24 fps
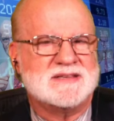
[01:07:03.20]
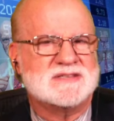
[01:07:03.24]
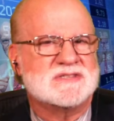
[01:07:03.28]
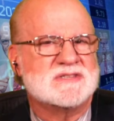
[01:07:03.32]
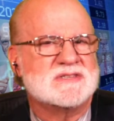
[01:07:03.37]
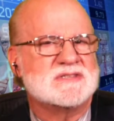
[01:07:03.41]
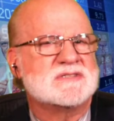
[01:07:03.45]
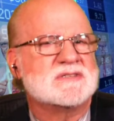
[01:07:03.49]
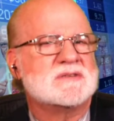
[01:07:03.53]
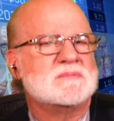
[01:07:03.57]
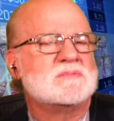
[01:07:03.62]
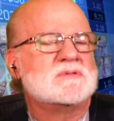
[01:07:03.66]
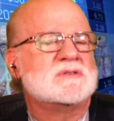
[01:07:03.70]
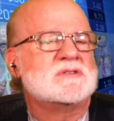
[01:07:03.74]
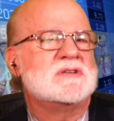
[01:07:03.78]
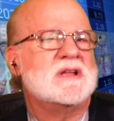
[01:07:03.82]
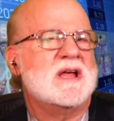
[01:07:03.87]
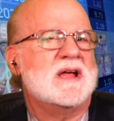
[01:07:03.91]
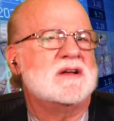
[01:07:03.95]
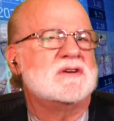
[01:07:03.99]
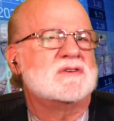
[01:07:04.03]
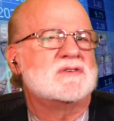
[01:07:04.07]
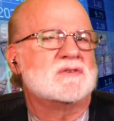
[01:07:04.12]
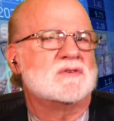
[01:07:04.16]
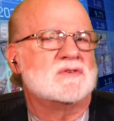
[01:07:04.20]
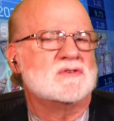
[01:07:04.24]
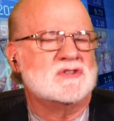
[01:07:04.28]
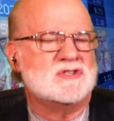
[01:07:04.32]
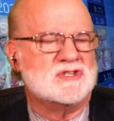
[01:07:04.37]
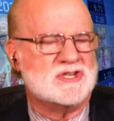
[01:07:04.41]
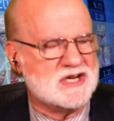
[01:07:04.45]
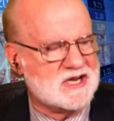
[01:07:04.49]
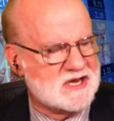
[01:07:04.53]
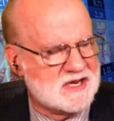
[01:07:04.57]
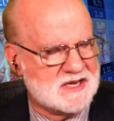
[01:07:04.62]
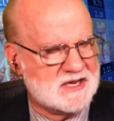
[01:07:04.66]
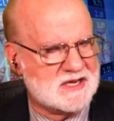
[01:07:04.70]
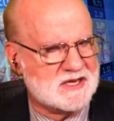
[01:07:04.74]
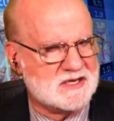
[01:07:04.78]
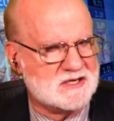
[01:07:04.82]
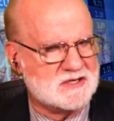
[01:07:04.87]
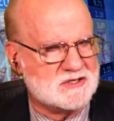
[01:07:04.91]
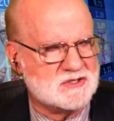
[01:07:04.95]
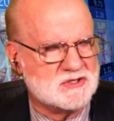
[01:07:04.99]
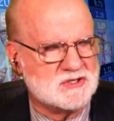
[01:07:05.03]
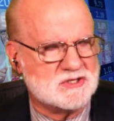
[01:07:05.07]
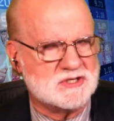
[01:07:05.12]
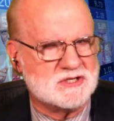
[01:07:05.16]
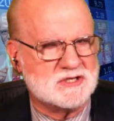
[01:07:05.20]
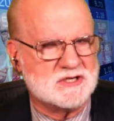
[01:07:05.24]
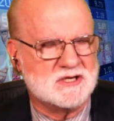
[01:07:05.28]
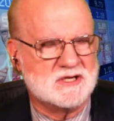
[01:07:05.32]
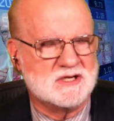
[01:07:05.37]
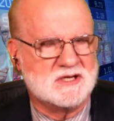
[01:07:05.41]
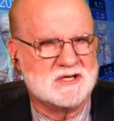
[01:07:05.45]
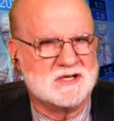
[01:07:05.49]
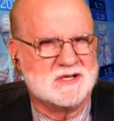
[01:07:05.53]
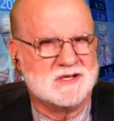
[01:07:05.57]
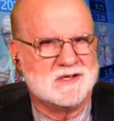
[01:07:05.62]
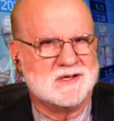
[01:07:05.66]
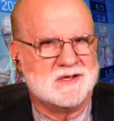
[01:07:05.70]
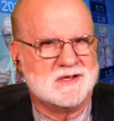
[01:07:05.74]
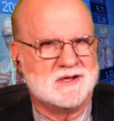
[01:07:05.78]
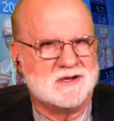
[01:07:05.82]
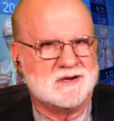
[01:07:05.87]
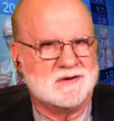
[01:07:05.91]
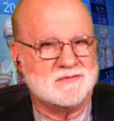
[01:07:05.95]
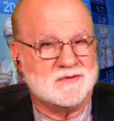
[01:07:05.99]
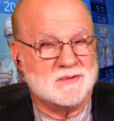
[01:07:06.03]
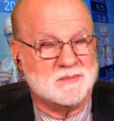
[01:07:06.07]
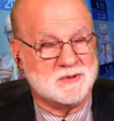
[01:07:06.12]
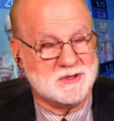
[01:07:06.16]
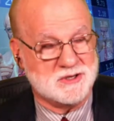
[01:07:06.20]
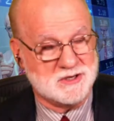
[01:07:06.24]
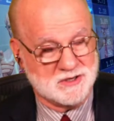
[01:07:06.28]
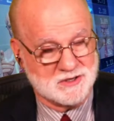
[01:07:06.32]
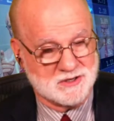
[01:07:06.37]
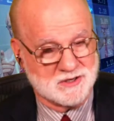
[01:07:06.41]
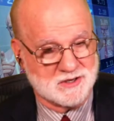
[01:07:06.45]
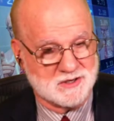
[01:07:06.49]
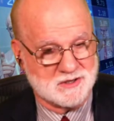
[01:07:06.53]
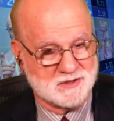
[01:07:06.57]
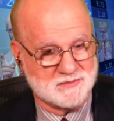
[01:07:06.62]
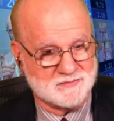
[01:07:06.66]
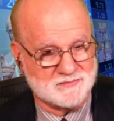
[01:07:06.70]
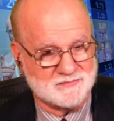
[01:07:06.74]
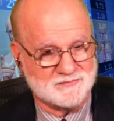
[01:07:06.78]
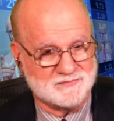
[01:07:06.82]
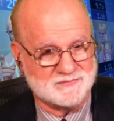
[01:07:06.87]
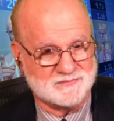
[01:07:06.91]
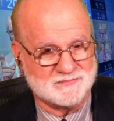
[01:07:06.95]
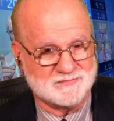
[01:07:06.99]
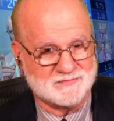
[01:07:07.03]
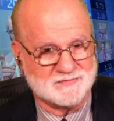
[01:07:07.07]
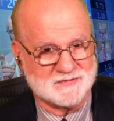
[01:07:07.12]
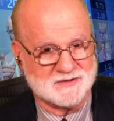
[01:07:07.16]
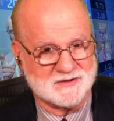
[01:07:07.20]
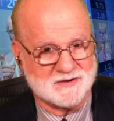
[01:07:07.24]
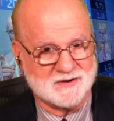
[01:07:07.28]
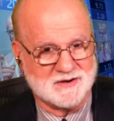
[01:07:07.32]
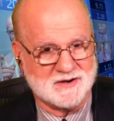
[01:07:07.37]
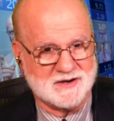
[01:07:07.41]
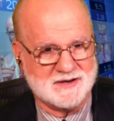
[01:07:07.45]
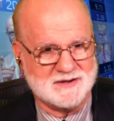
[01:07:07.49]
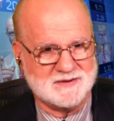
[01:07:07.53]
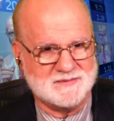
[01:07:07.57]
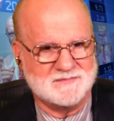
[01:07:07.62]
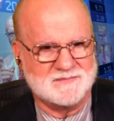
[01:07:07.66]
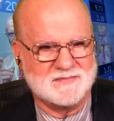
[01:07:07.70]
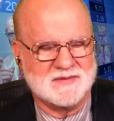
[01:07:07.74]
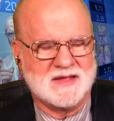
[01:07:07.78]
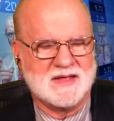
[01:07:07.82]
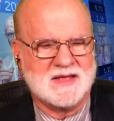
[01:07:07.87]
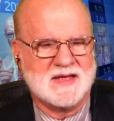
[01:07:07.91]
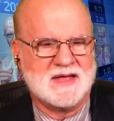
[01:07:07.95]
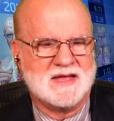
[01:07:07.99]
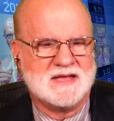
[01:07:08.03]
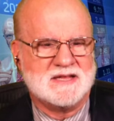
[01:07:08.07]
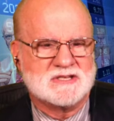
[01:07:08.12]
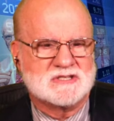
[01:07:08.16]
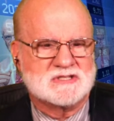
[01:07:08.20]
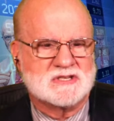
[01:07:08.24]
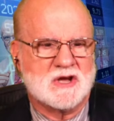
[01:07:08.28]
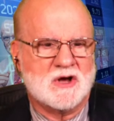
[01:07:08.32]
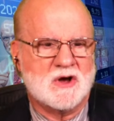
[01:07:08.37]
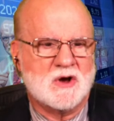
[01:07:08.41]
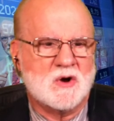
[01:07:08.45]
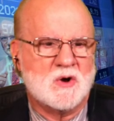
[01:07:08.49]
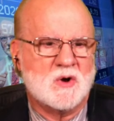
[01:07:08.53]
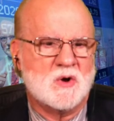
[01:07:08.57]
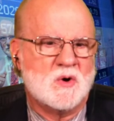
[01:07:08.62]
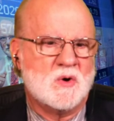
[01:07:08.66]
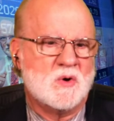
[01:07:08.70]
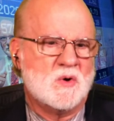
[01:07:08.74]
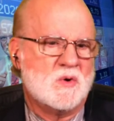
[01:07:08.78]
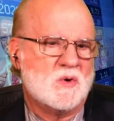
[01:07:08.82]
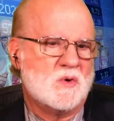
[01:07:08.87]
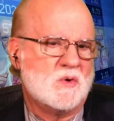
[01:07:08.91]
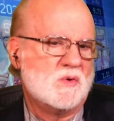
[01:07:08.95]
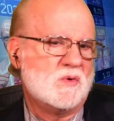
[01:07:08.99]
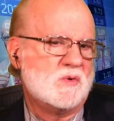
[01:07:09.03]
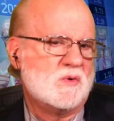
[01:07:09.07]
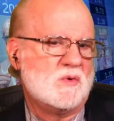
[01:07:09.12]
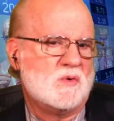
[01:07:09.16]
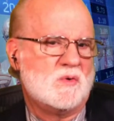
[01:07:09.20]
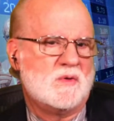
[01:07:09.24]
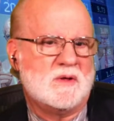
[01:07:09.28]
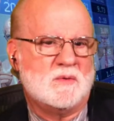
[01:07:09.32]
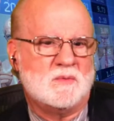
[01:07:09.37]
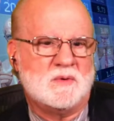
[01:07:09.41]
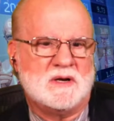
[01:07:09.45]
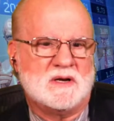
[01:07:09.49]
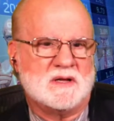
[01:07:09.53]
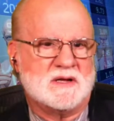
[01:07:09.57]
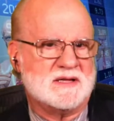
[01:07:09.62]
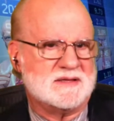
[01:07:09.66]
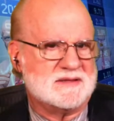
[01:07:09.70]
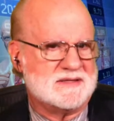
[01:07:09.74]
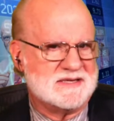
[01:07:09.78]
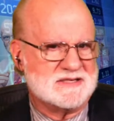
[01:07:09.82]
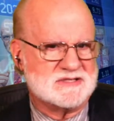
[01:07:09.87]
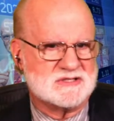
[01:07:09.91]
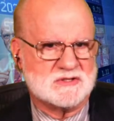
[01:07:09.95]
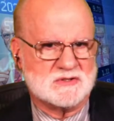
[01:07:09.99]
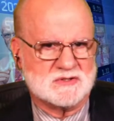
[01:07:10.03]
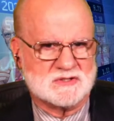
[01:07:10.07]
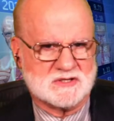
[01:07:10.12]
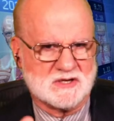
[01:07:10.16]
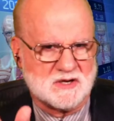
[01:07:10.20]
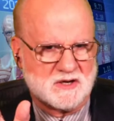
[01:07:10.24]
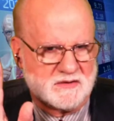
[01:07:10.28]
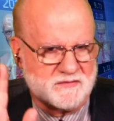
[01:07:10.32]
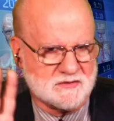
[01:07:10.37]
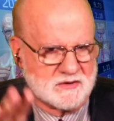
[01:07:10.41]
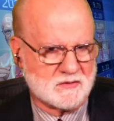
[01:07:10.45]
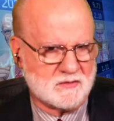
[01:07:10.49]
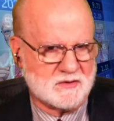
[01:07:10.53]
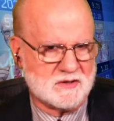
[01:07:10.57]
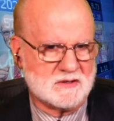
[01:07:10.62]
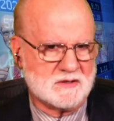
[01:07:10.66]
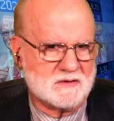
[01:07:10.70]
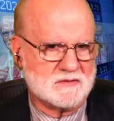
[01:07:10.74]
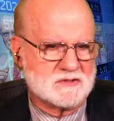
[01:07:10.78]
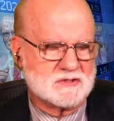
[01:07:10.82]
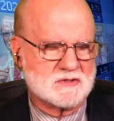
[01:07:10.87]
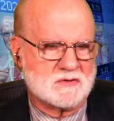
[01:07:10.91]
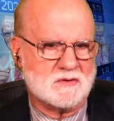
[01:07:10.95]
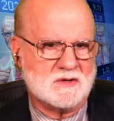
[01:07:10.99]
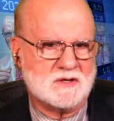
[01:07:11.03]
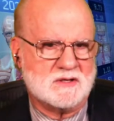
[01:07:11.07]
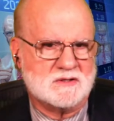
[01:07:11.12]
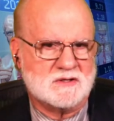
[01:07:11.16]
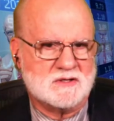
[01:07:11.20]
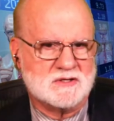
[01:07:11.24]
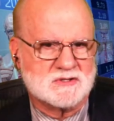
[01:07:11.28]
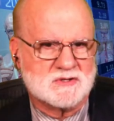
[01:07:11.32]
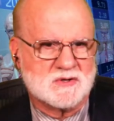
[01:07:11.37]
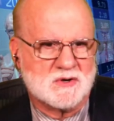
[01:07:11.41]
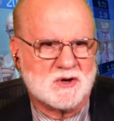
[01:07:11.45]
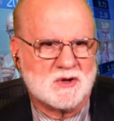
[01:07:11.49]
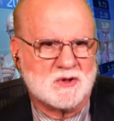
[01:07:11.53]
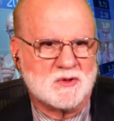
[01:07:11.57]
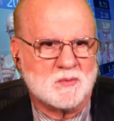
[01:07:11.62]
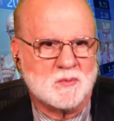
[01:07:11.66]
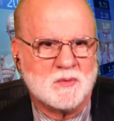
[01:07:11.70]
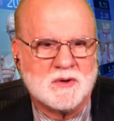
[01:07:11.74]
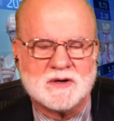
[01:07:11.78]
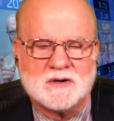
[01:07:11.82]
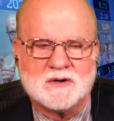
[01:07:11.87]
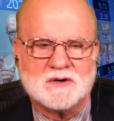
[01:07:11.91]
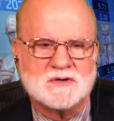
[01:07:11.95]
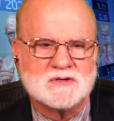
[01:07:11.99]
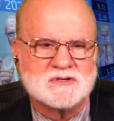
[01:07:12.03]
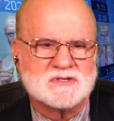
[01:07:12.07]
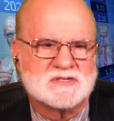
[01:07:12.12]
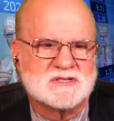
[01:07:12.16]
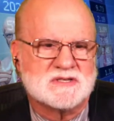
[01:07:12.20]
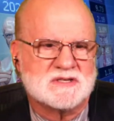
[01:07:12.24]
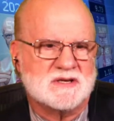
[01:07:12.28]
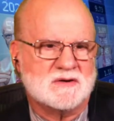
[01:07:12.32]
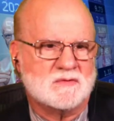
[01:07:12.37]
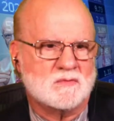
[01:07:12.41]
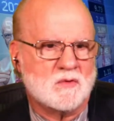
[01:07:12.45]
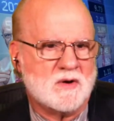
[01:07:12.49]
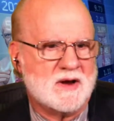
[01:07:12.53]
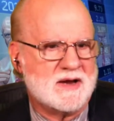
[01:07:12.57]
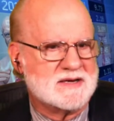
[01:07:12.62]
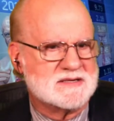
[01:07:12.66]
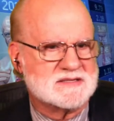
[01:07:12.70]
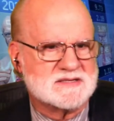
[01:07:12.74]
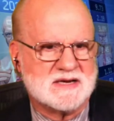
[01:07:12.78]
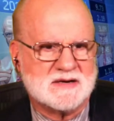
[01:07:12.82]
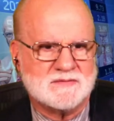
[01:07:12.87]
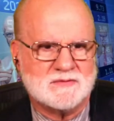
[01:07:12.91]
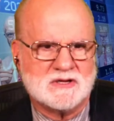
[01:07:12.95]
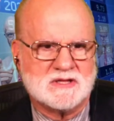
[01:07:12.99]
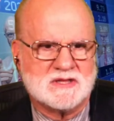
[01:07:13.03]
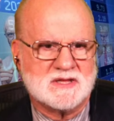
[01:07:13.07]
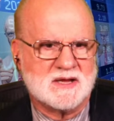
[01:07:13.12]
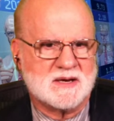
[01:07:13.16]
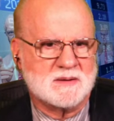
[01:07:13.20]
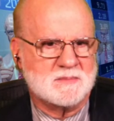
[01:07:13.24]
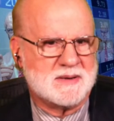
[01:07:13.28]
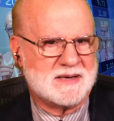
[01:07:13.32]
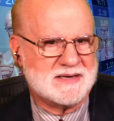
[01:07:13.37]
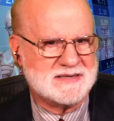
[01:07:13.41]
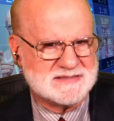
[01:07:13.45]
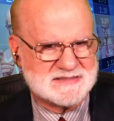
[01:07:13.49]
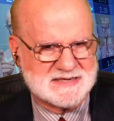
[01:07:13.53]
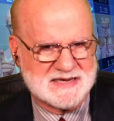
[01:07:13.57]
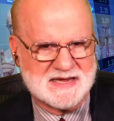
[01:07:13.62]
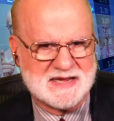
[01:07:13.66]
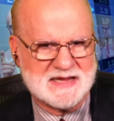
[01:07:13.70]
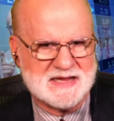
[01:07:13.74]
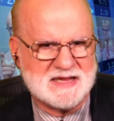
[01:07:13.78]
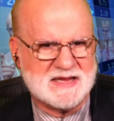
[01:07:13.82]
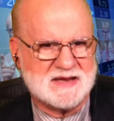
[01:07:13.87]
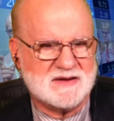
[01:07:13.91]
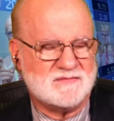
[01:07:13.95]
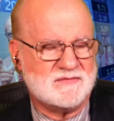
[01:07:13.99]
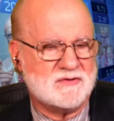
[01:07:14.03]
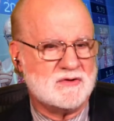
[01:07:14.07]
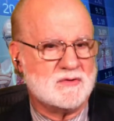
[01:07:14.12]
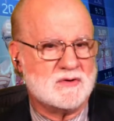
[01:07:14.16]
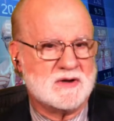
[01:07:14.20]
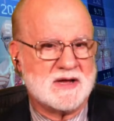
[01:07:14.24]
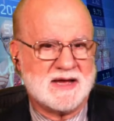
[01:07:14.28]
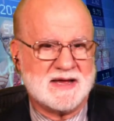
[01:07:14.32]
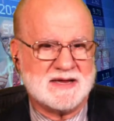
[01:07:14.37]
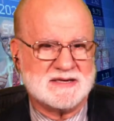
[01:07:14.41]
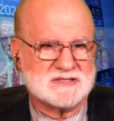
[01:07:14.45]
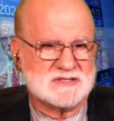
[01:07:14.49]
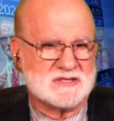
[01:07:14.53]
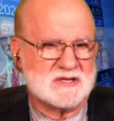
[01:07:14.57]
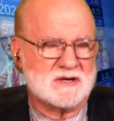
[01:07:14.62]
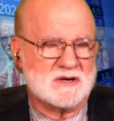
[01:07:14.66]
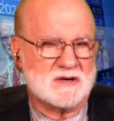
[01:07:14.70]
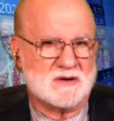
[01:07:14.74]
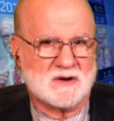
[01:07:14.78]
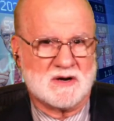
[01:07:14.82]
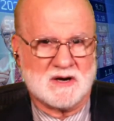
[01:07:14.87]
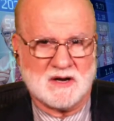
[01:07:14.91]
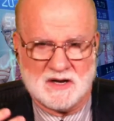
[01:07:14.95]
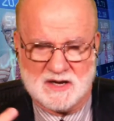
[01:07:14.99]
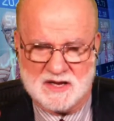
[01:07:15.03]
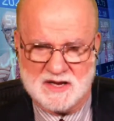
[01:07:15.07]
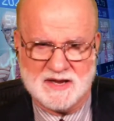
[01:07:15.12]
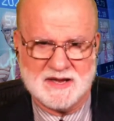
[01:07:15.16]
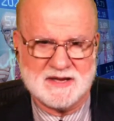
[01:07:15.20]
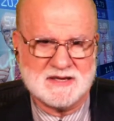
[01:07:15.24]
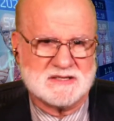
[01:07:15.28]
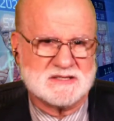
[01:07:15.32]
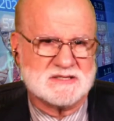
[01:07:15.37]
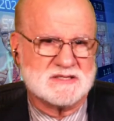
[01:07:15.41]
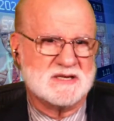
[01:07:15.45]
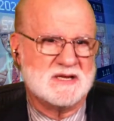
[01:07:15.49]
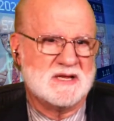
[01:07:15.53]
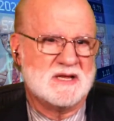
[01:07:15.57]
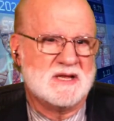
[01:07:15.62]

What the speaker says: the substantial change from a year ago. All right. So then we look at this. You see all the green on the screen. These are all the winners. Ranks everything by day. If you guys that are clients,